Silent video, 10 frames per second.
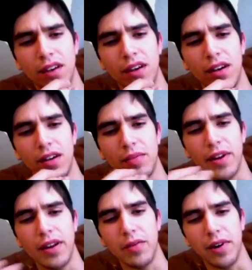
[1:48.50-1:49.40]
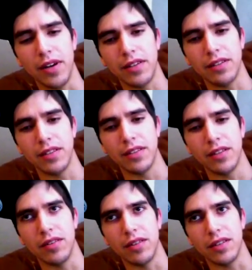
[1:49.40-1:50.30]
But anyway,
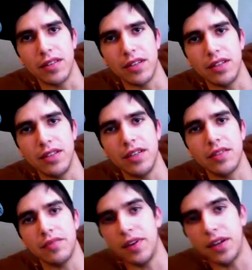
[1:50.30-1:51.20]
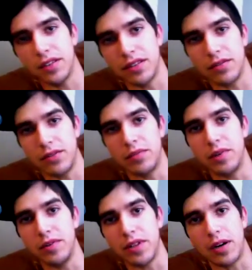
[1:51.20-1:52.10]
the sun does affect
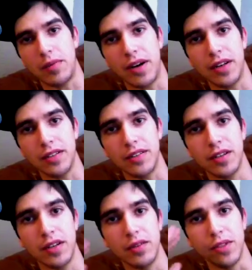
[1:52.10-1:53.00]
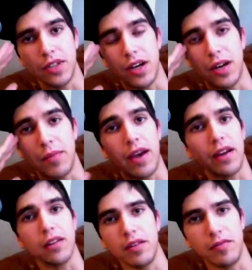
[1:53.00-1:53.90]
hormones in our bodies, which
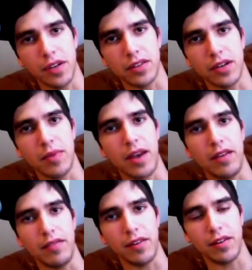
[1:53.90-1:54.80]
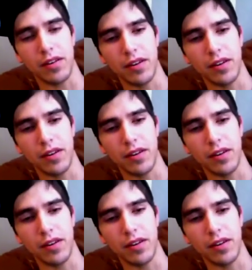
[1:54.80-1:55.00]
automatically affects our behavior.